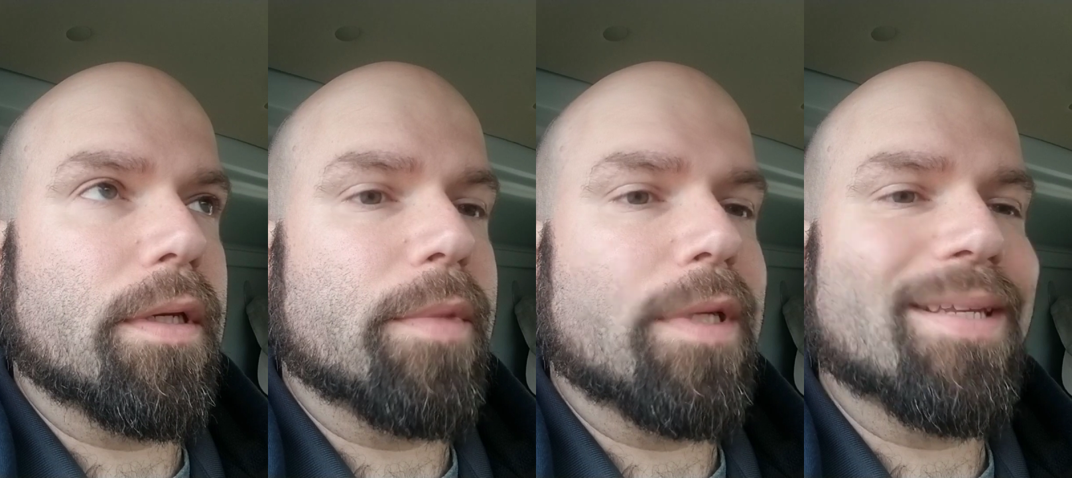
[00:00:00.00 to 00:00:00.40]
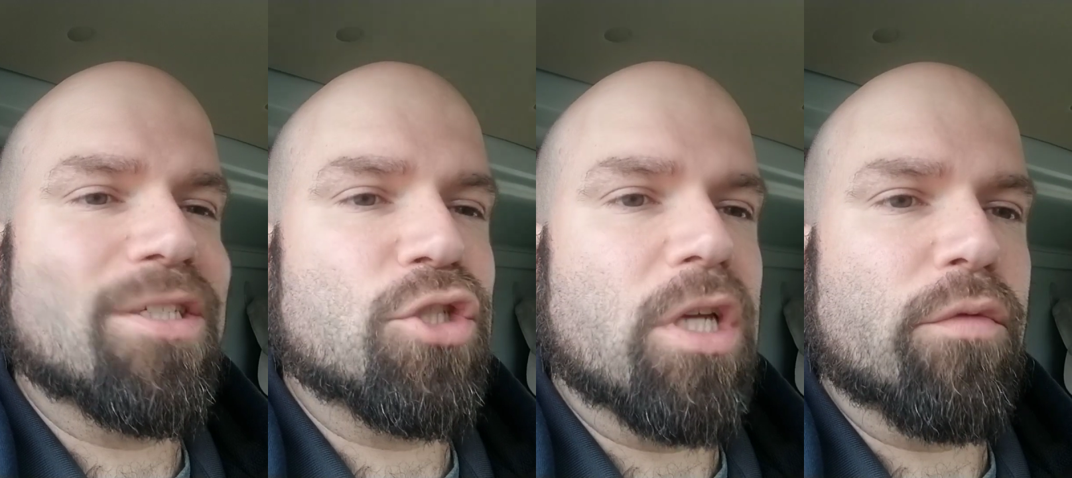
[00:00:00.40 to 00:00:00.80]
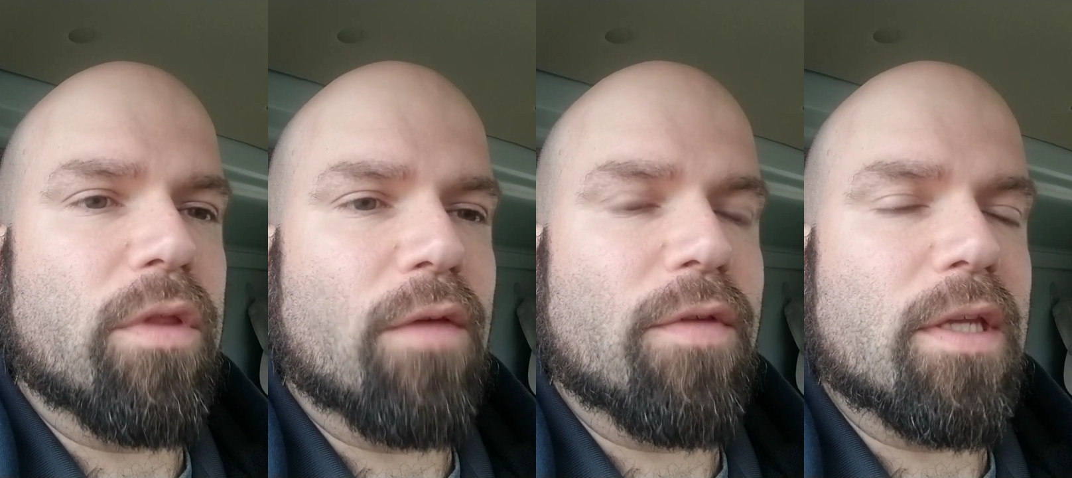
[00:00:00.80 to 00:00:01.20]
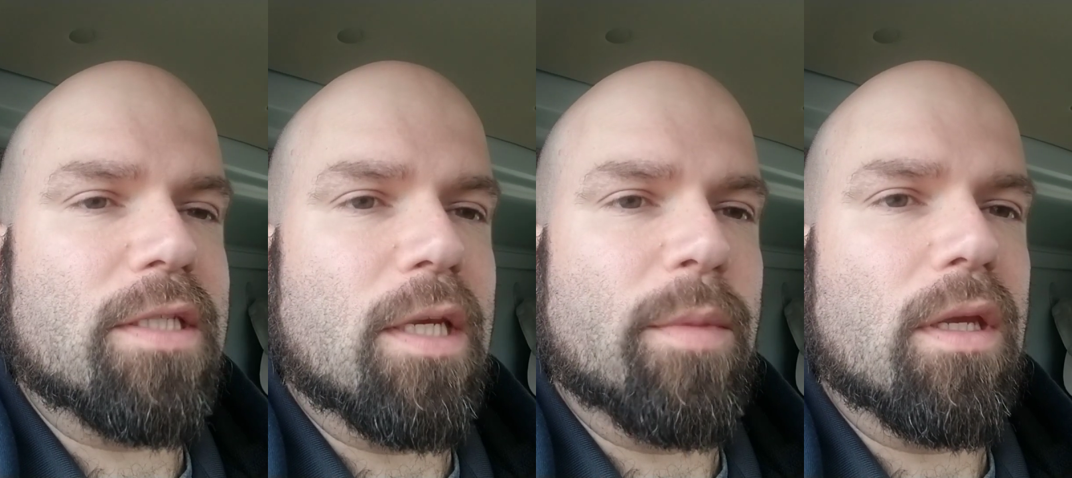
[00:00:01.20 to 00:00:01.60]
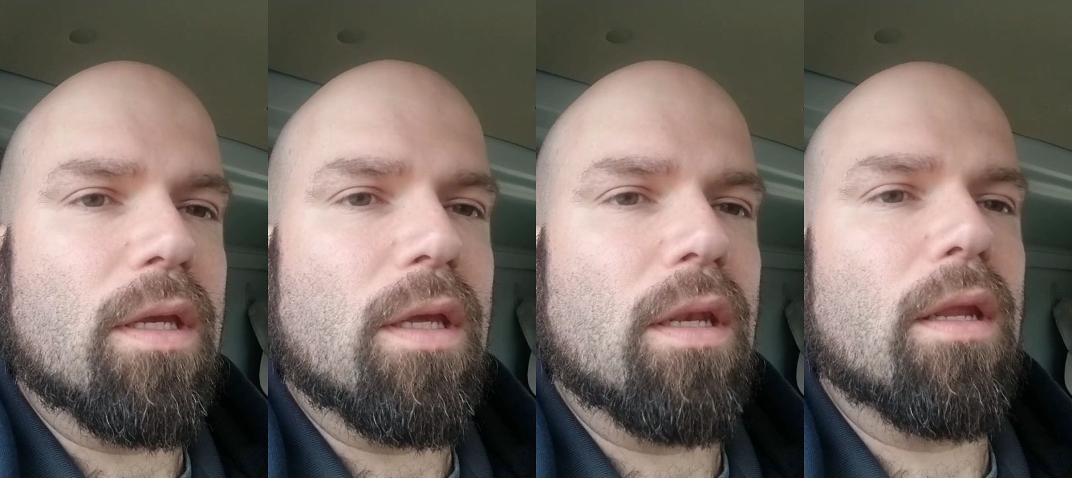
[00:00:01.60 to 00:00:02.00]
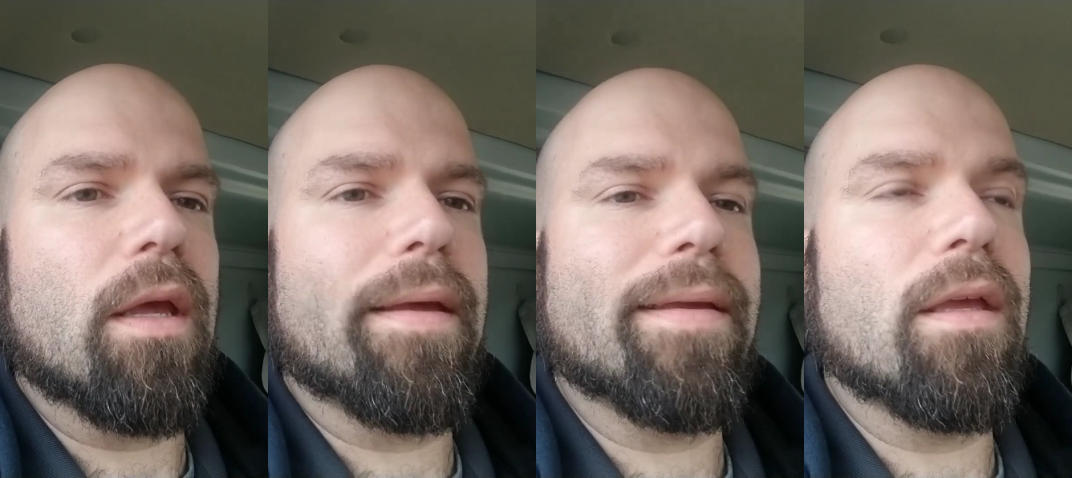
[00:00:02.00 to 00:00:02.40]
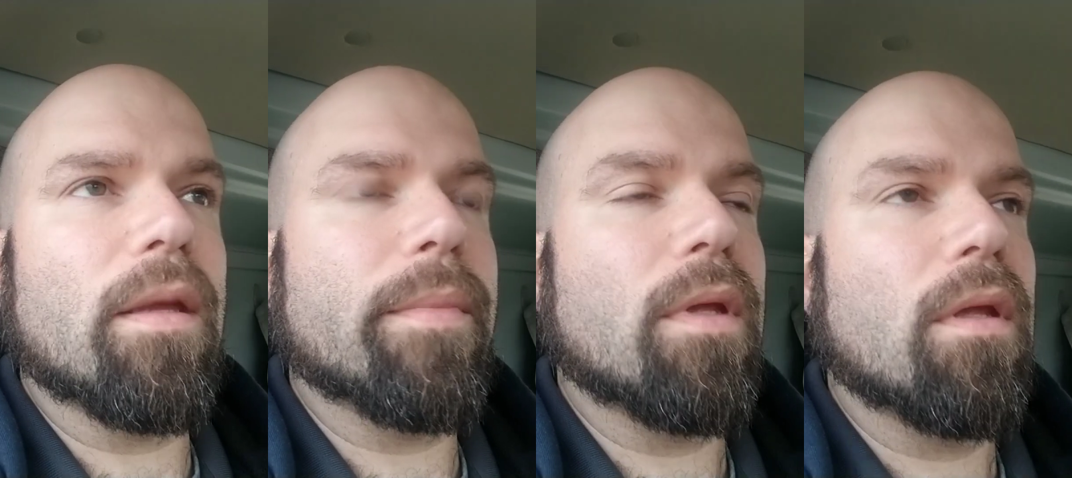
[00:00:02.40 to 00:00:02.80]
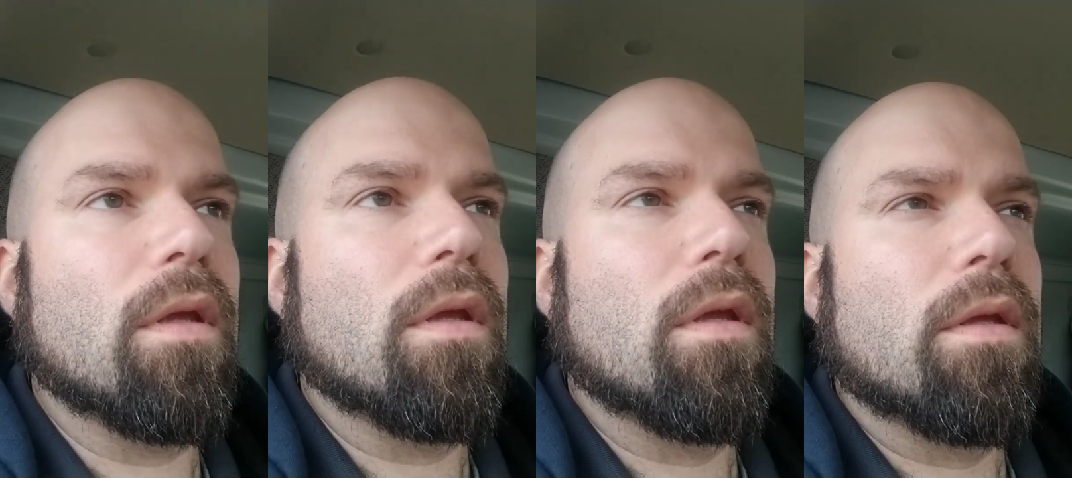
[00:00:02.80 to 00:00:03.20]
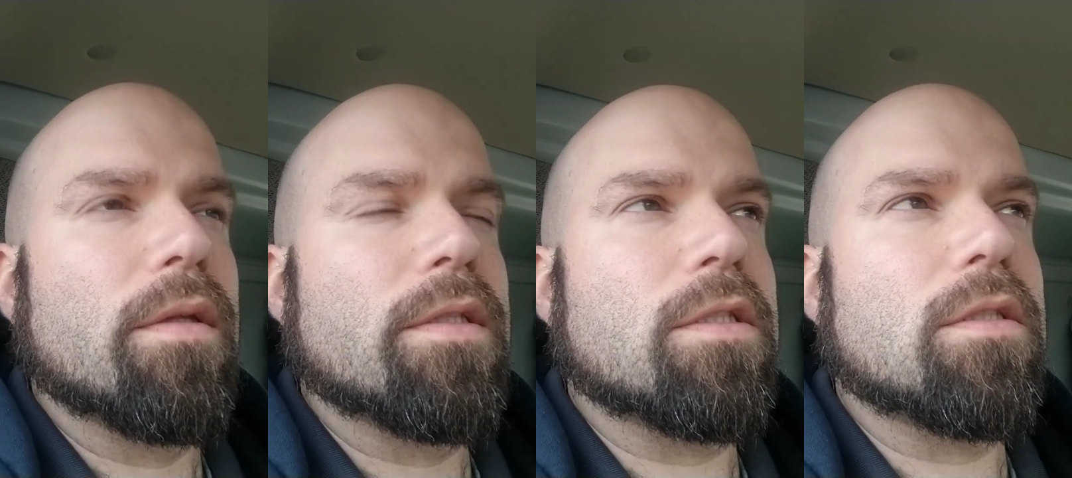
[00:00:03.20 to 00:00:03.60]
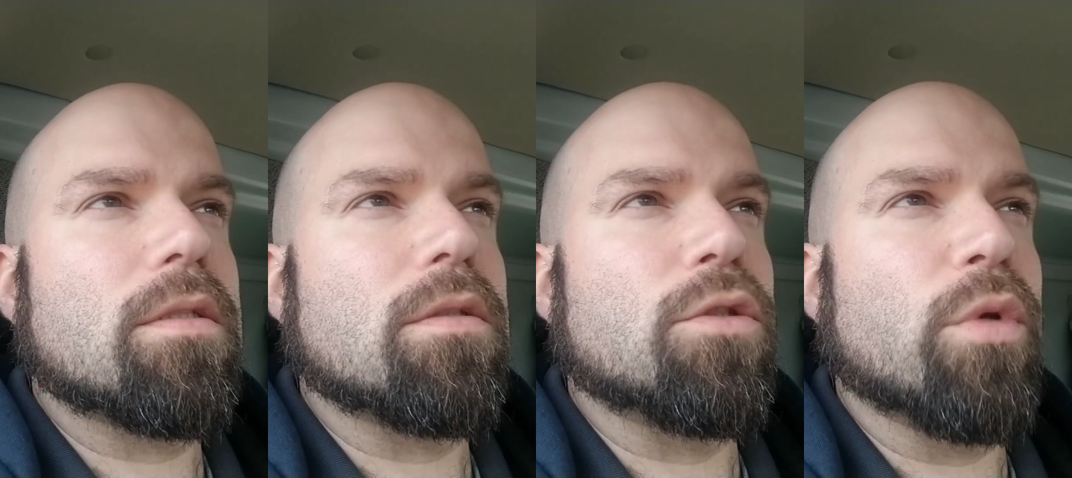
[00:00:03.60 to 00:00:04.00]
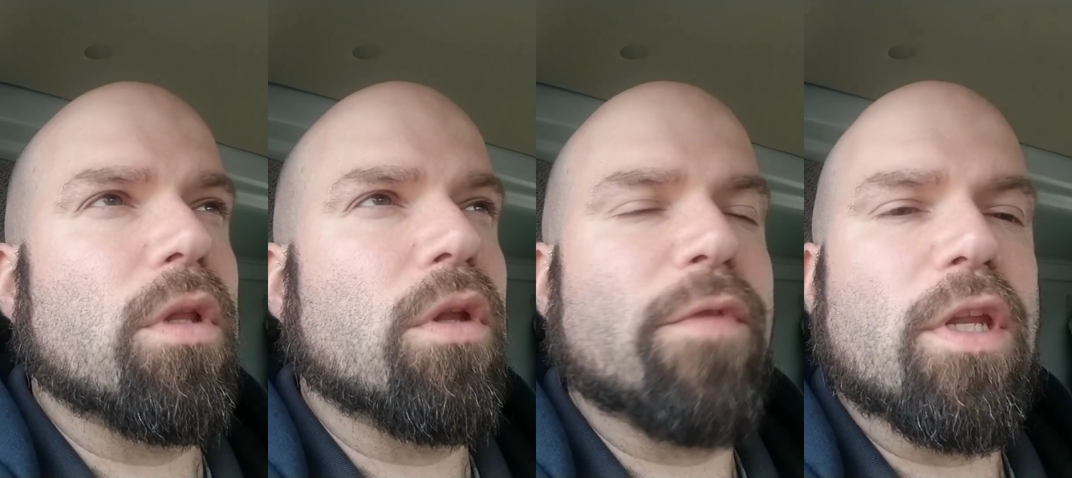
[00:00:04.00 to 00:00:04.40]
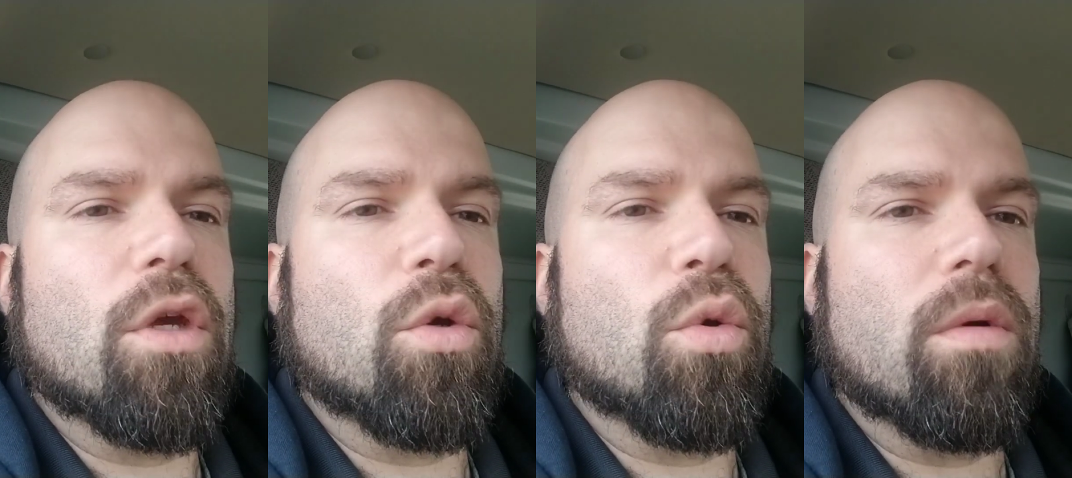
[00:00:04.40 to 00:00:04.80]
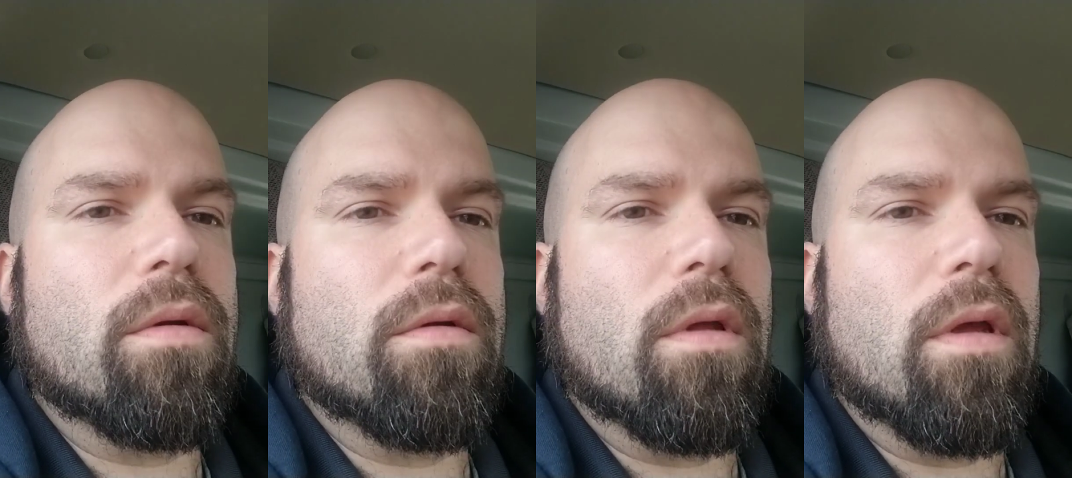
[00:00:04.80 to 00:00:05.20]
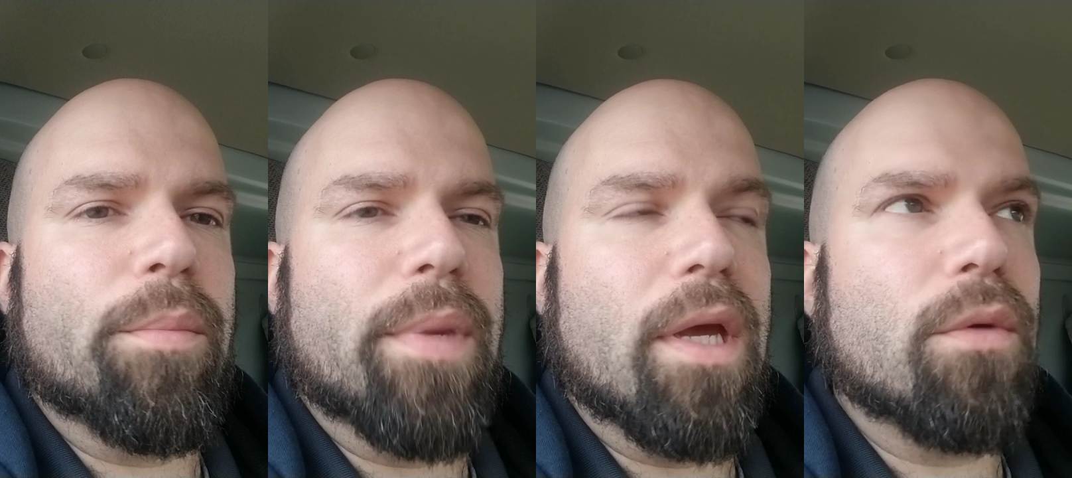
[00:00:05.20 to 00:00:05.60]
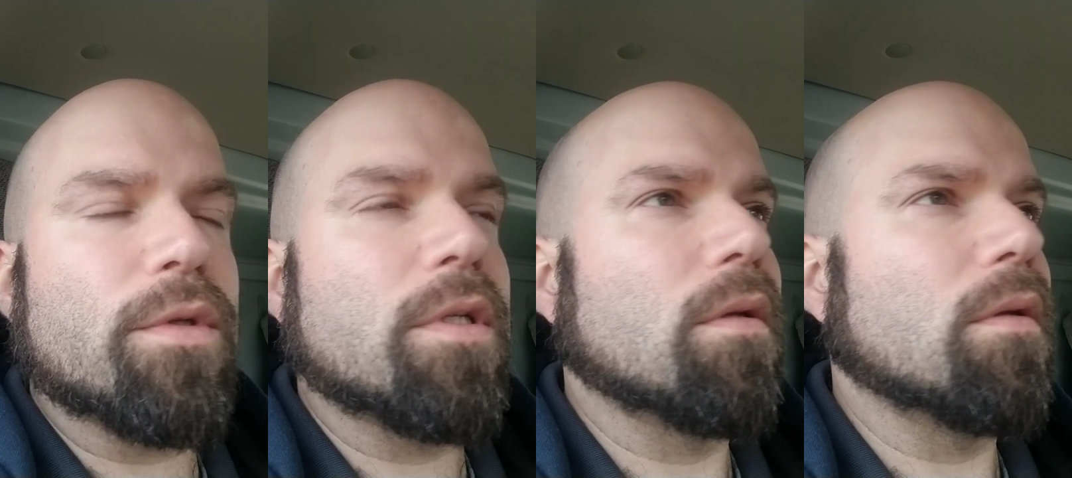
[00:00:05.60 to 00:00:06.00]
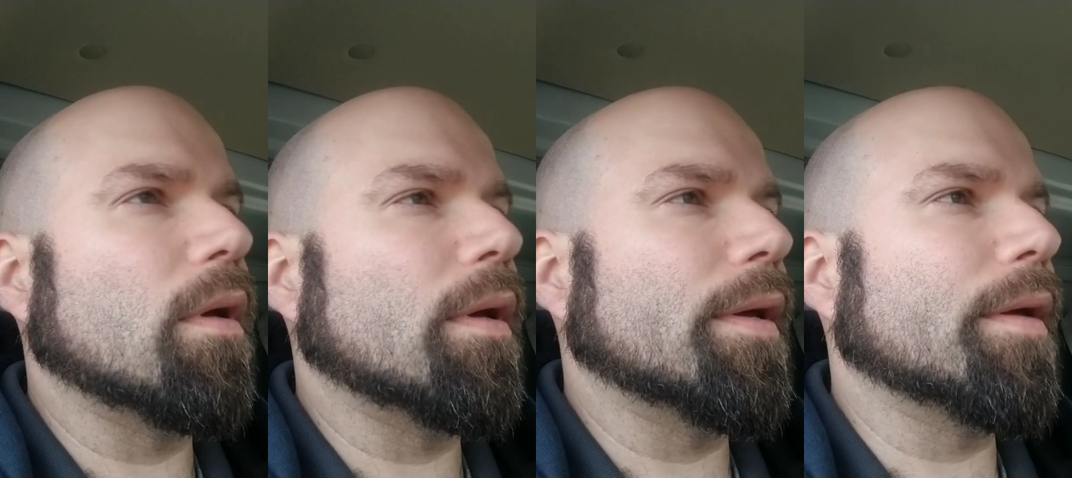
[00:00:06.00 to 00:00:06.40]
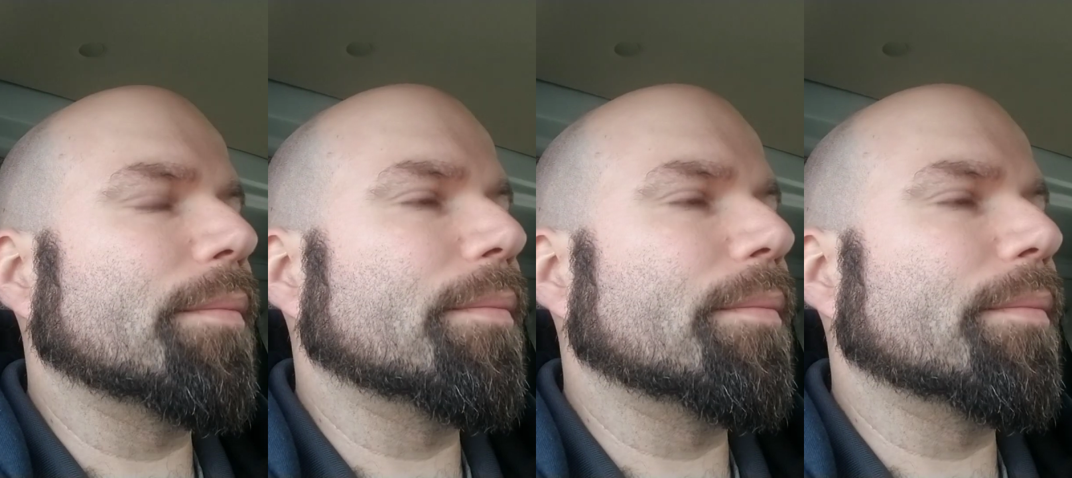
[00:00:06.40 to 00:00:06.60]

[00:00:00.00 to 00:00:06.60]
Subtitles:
It is Jeff with Half-Assed Gaming, and I am doing a little video about FMOD